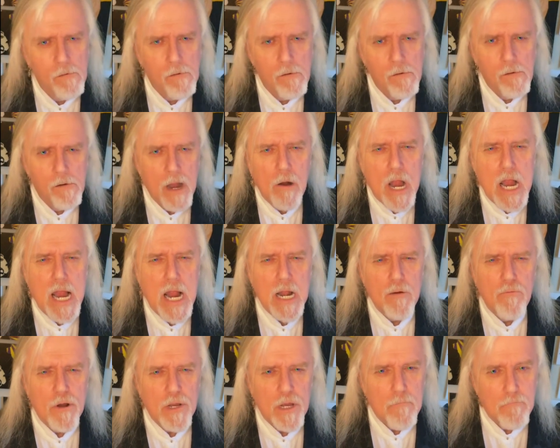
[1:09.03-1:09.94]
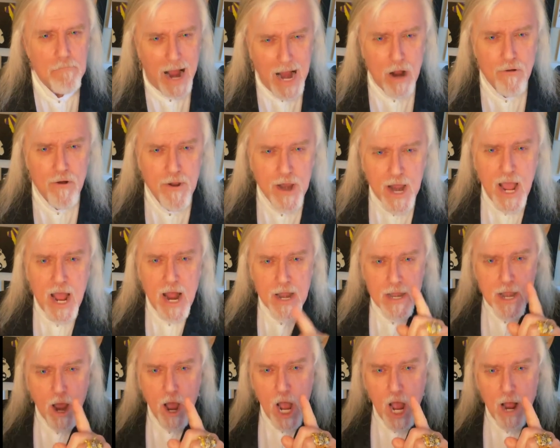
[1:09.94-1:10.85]
Well, it was about
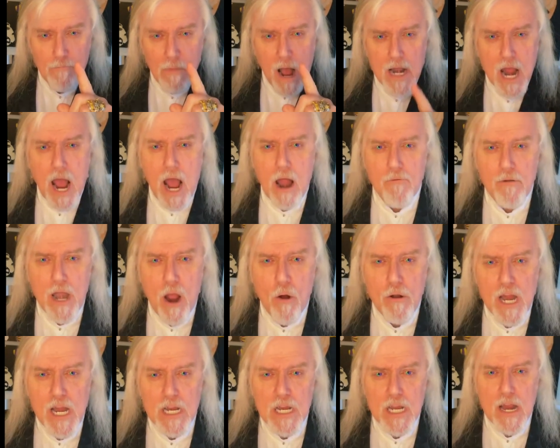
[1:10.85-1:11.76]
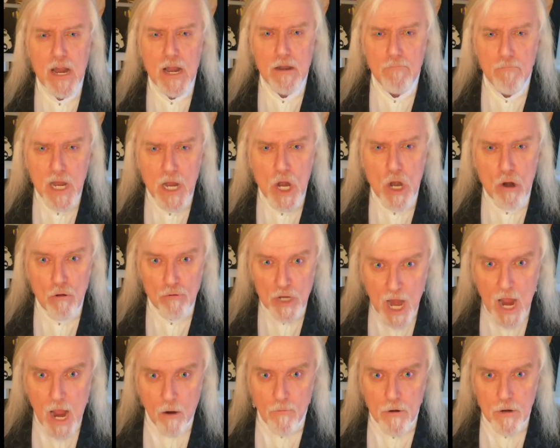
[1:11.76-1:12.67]
that time that I noticed this Girl
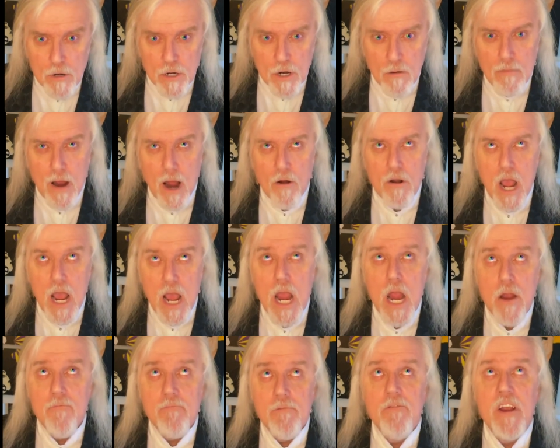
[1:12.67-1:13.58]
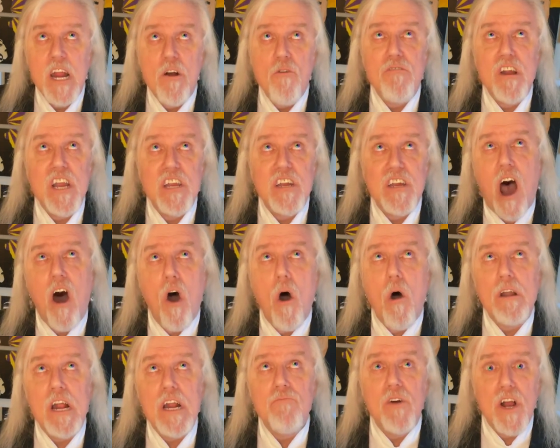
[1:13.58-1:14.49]
Scout was about 8 stories
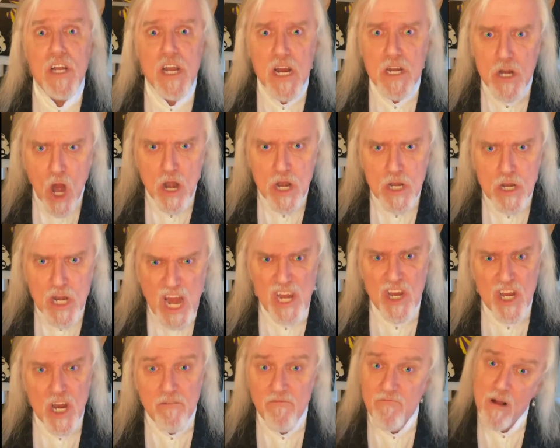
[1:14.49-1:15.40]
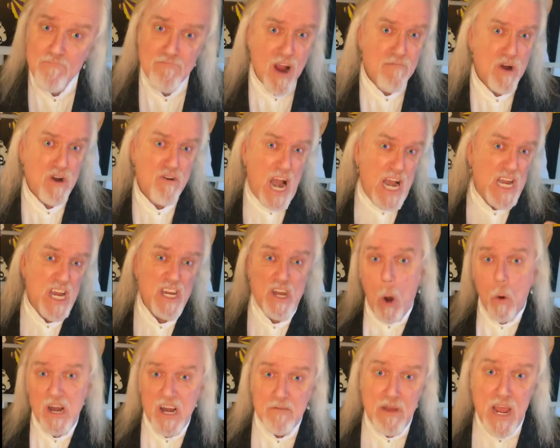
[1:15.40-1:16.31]
tall and was a crustacean from the
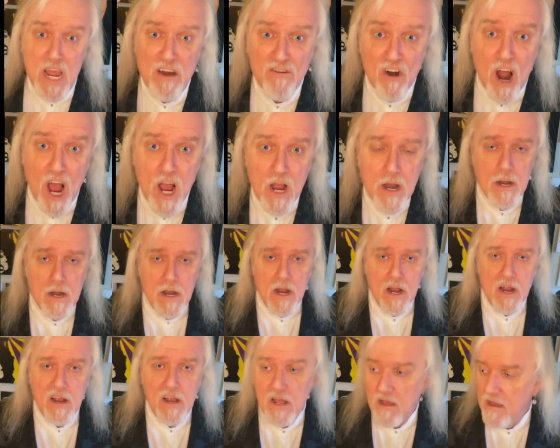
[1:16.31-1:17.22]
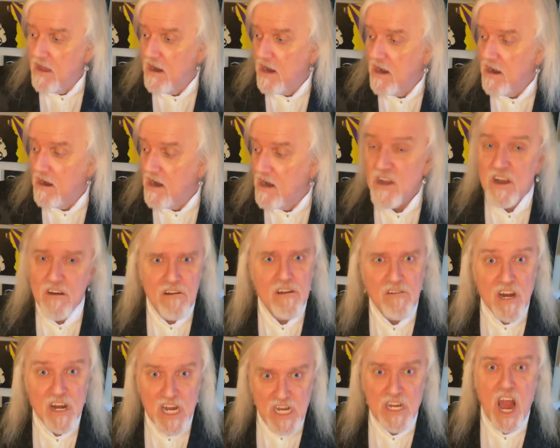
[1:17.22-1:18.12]
Paleozoic era. The Loch Ness Monster.
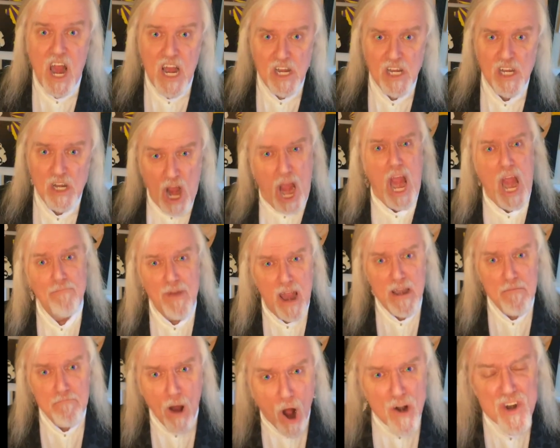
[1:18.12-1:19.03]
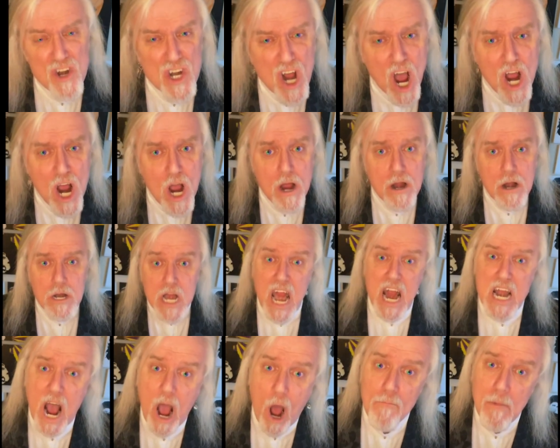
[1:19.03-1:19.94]
I said, damn it, monster,
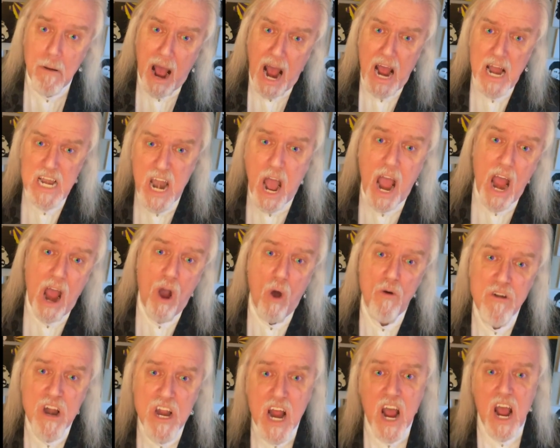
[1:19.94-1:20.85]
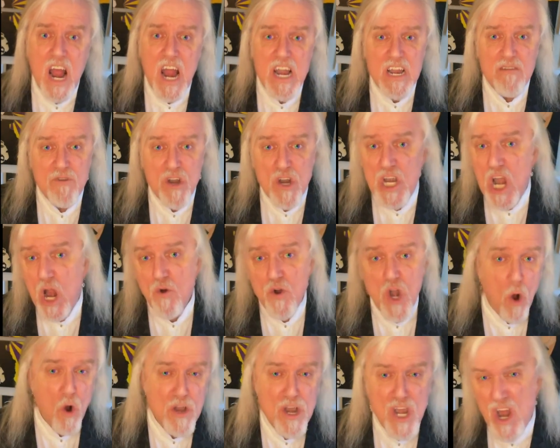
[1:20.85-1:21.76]
get off my lawn. I ain't giving you
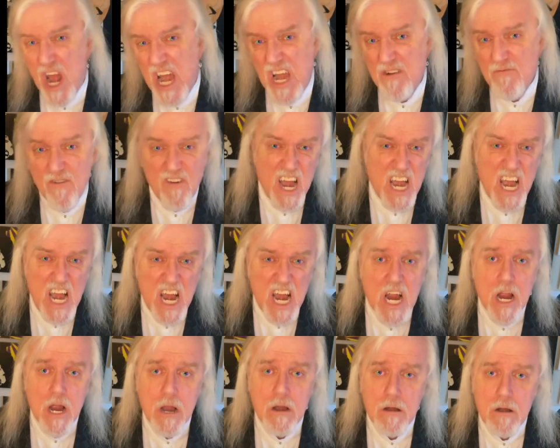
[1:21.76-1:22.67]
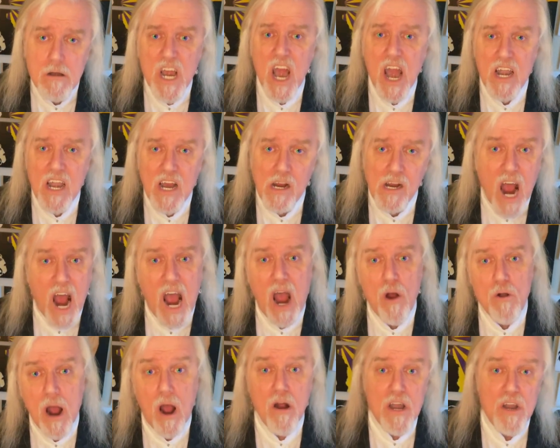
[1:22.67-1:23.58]
no 350. It said,
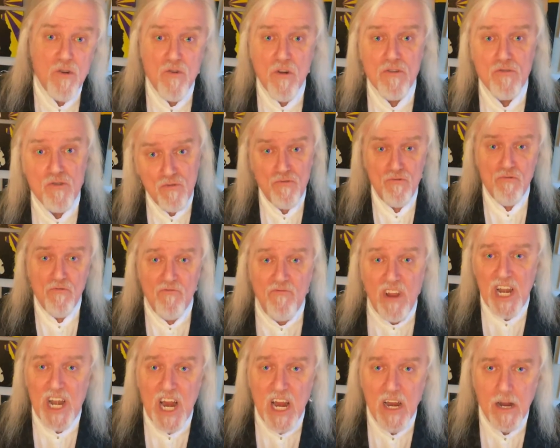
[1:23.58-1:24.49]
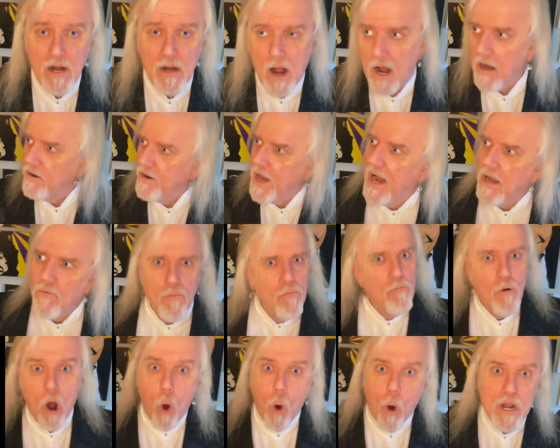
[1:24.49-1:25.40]
how about just 250? I said,
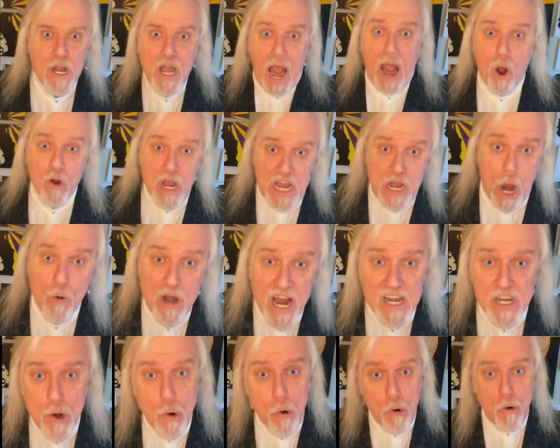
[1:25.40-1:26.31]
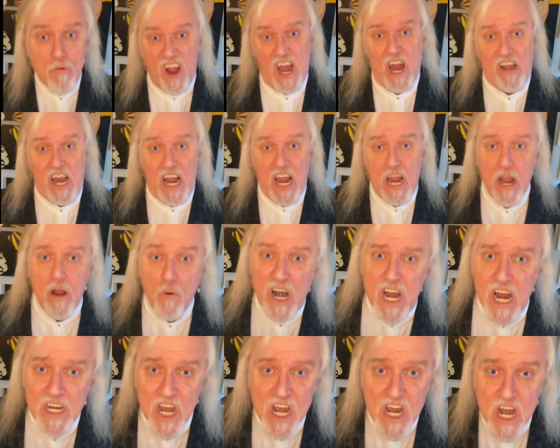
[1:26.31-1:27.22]
oh, now it's only 250.
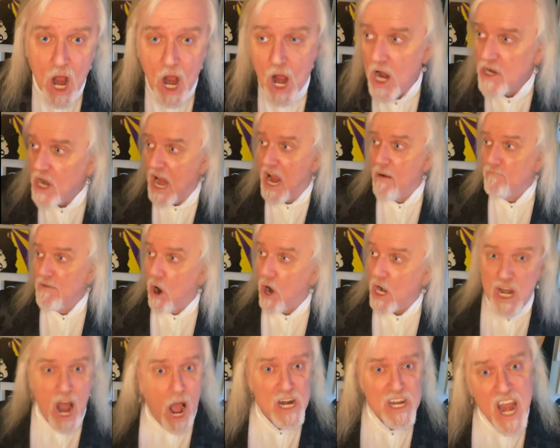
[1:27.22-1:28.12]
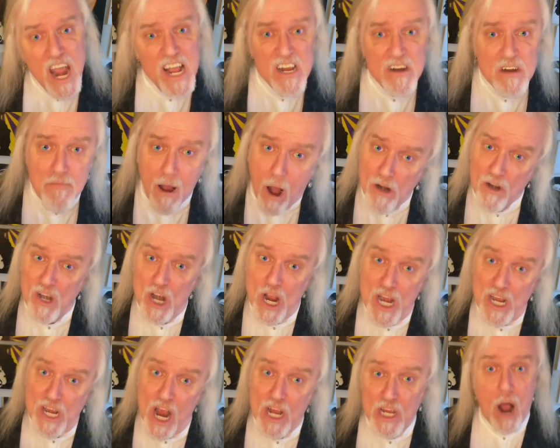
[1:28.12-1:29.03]
What is that, sale on Loch Ness
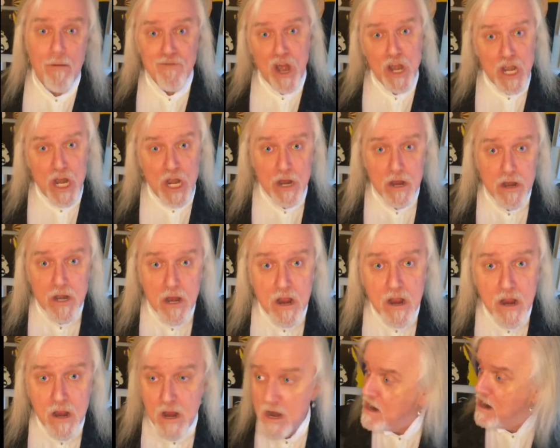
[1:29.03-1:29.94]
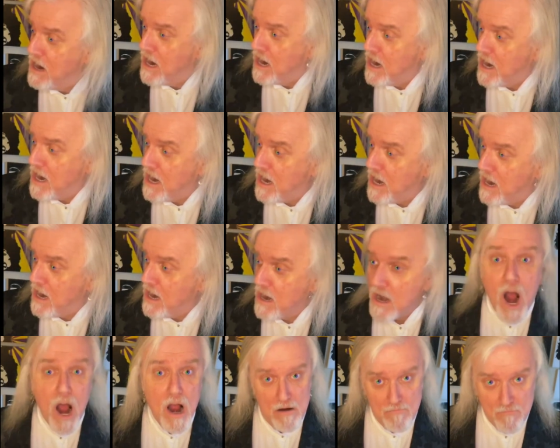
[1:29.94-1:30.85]
Munchies or something? Lord, he was angry.
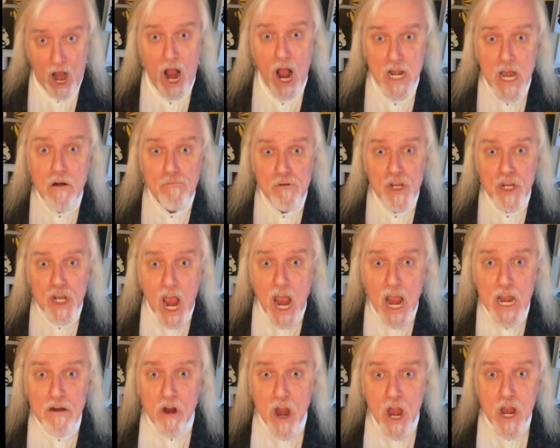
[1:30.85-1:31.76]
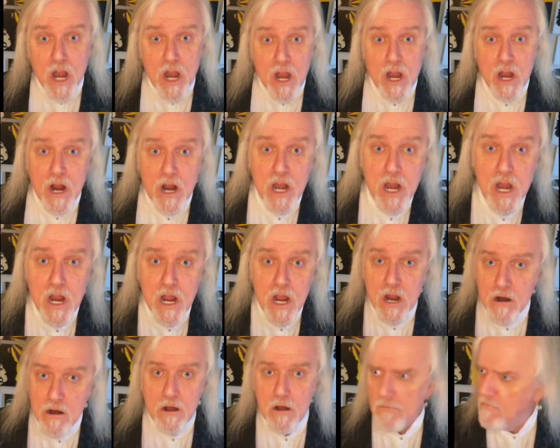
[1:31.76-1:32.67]
Damn right I was angry. Not
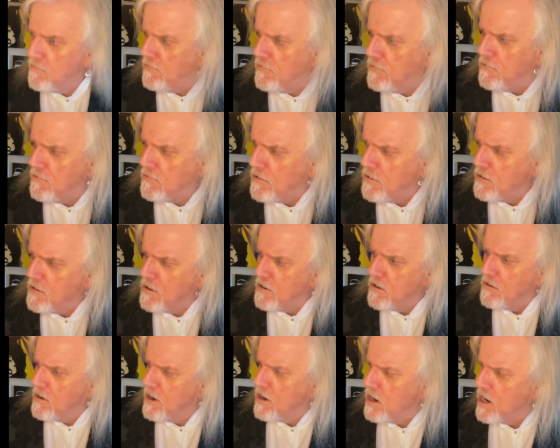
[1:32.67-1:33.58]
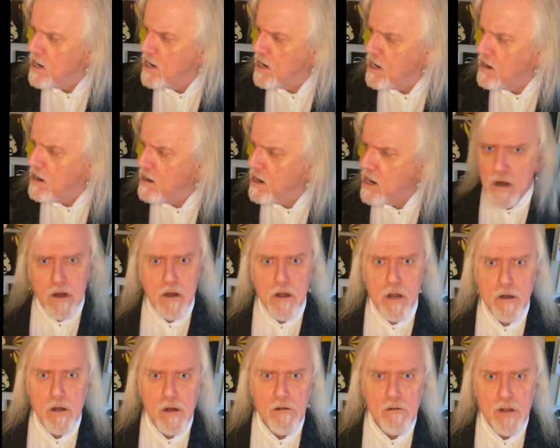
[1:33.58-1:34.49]
you, the monster. He was about to kick
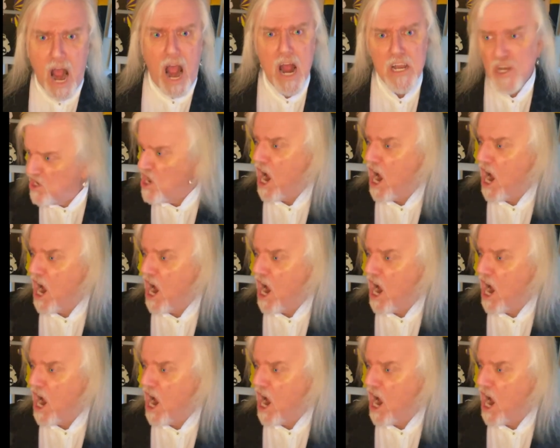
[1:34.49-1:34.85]
your ass.